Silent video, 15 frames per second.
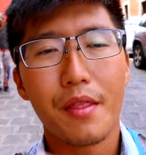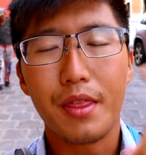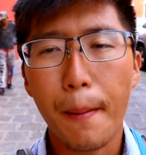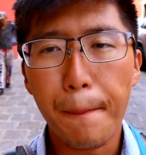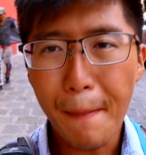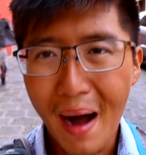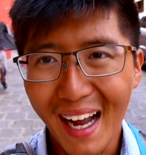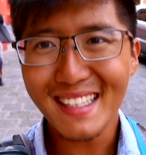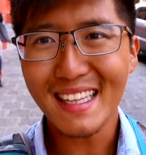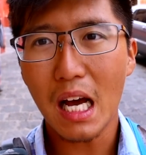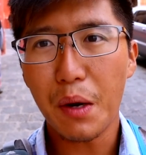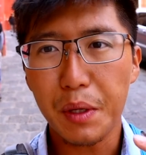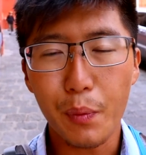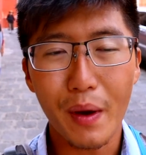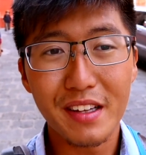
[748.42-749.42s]
The mine that
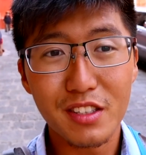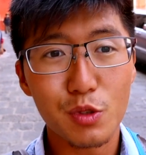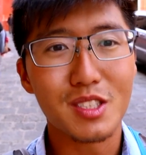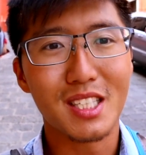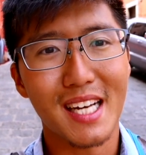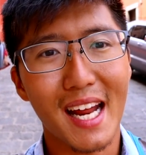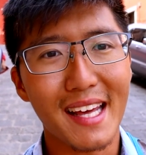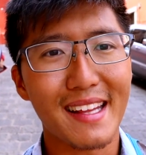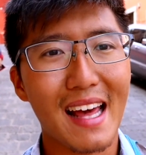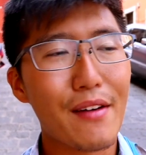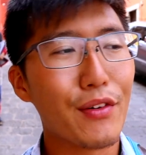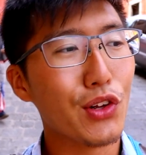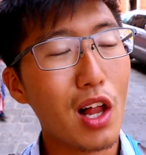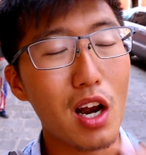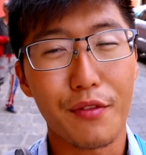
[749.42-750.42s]
we went to today, they have
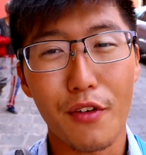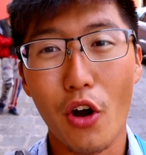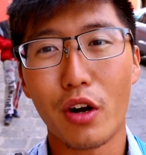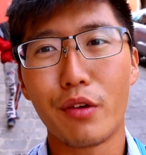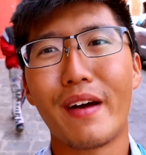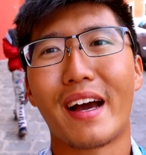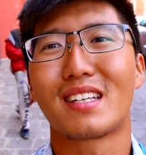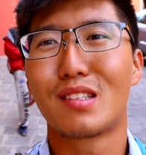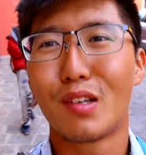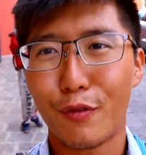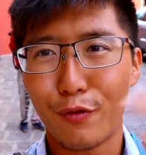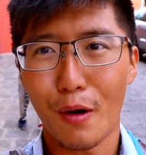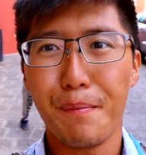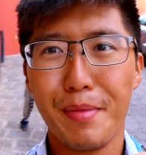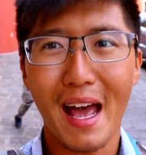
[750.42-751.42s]
a lot of artifacts
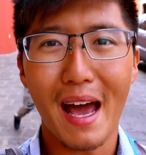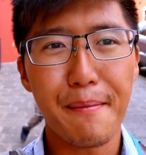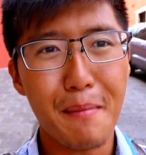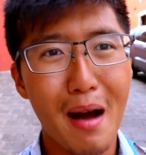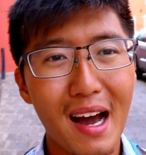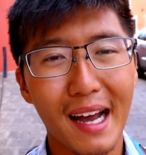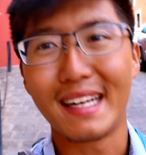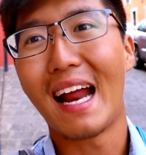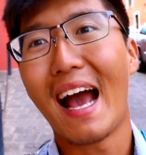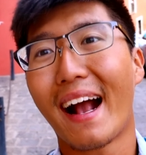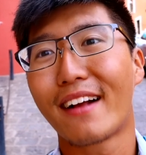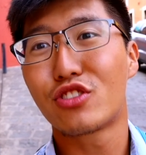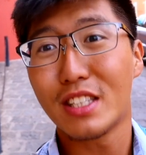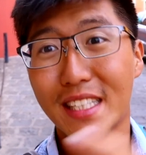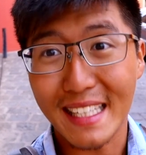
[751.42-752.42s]
from that mine
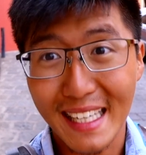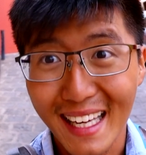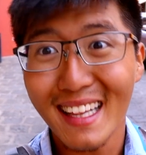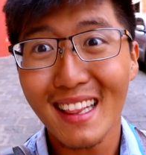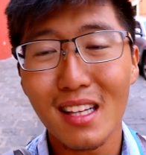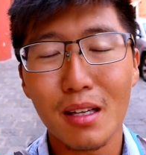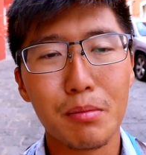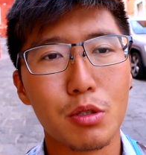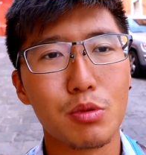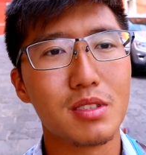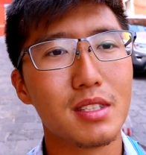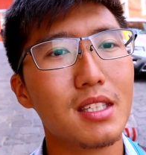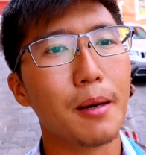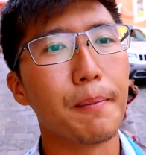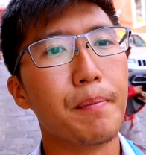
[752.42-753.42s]
actually in the
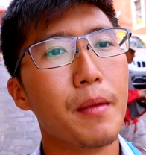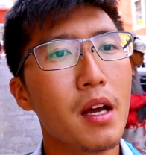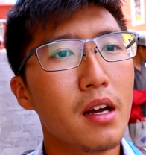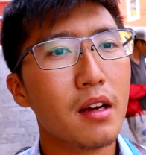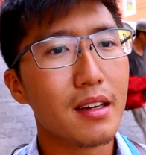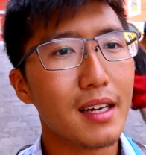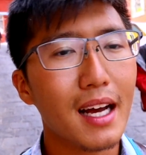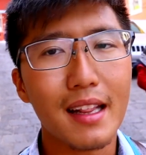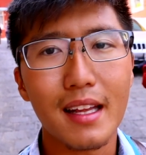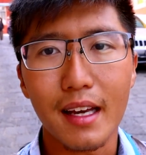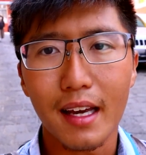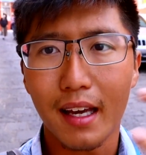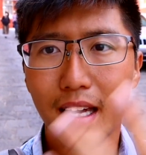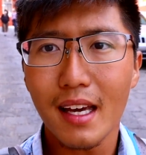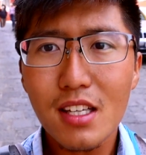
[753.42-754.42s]
museum. And the
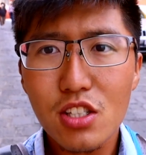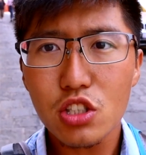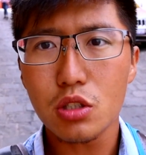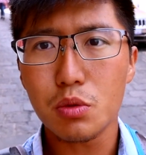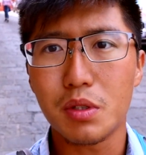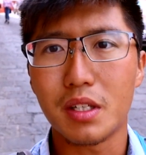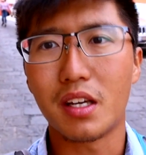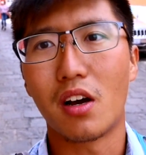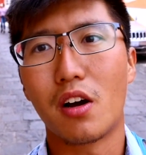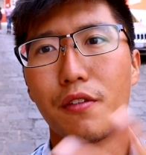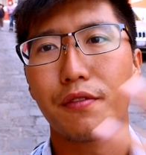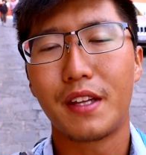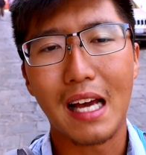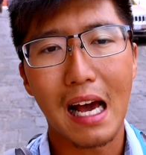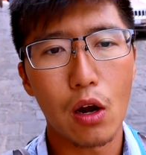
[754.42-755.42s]
history
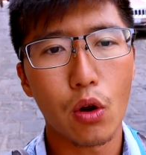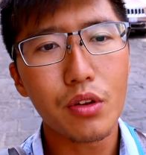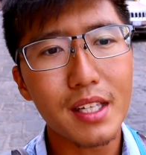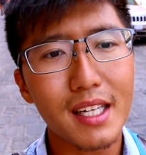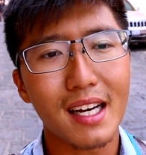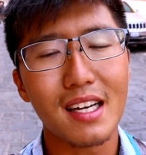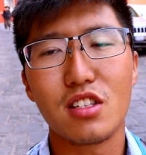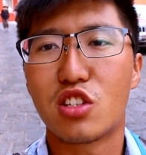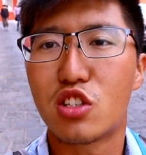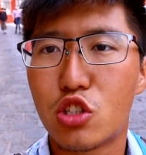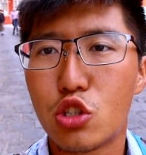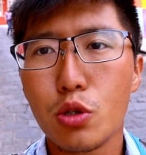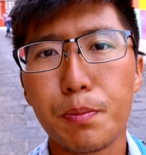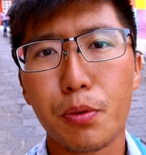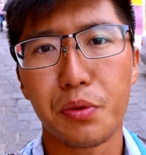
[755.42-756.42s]
of the Alhondiga is
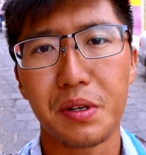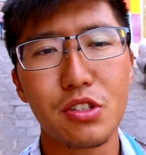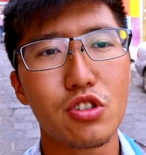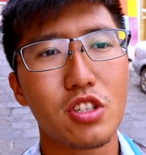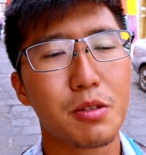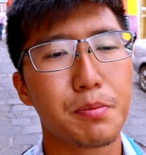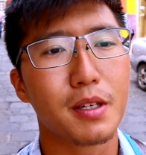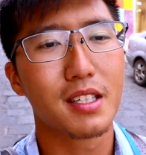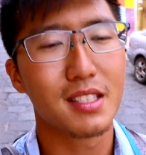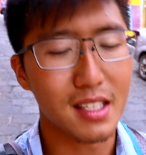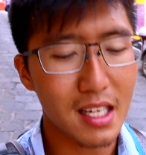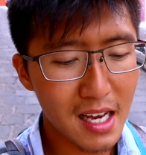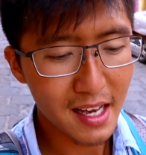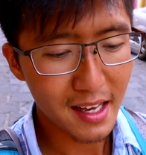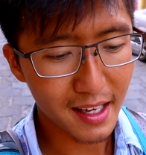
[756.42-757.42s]
super interesting because
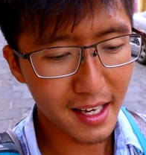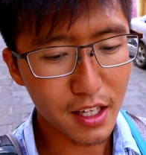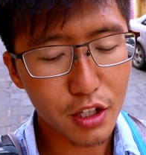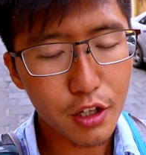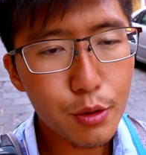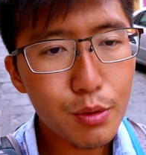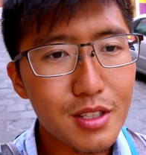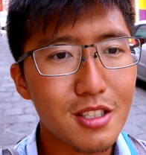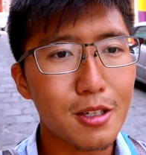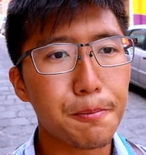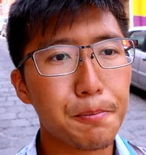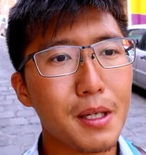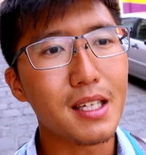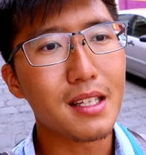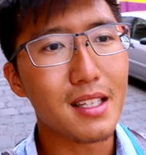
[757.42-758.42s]
it used to
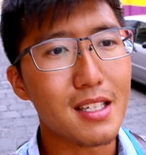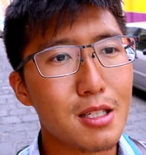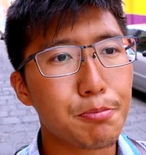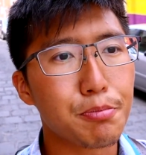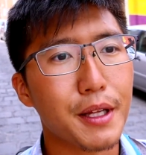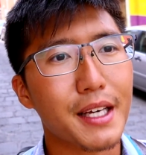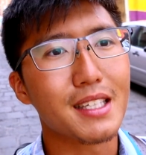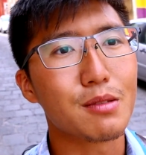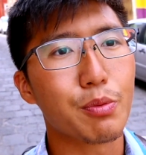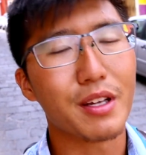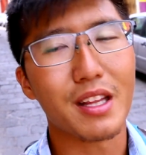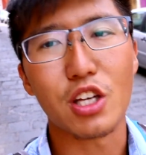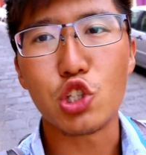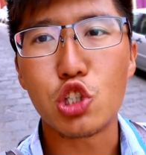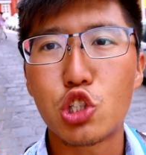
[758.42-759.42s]
be this place where
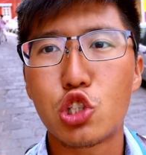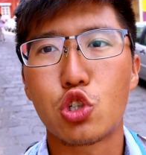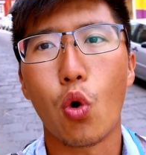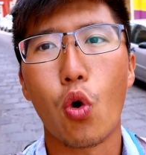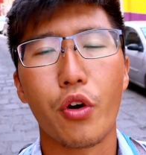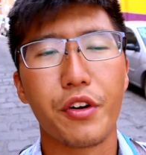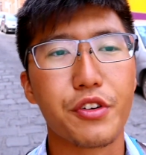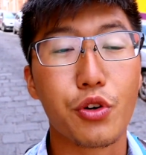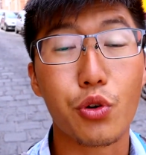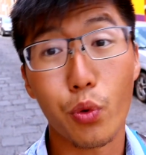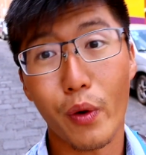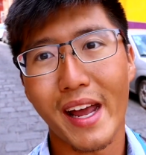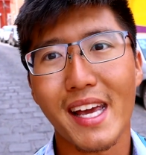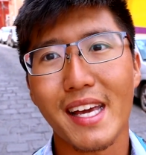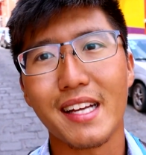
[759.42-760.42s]
they stored
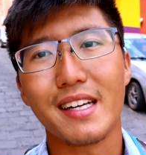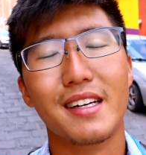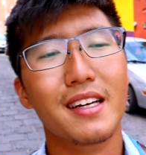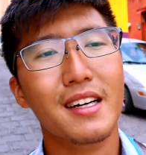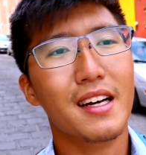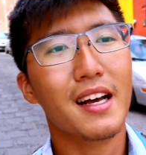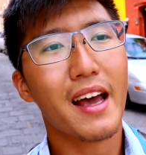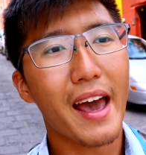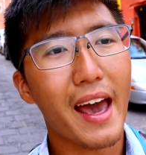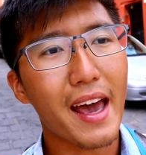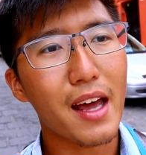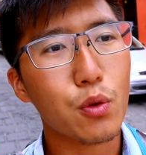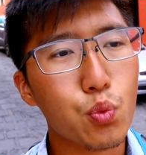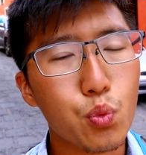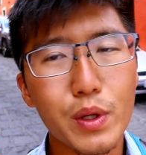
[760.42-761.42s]
grain
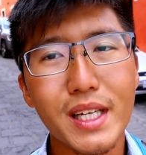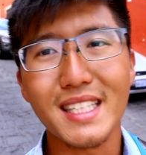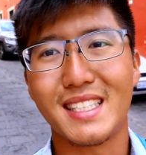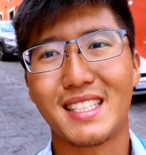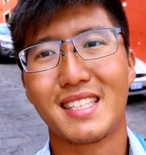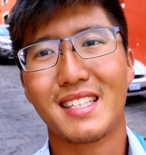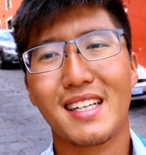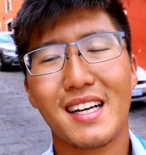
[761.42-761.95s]
and wheat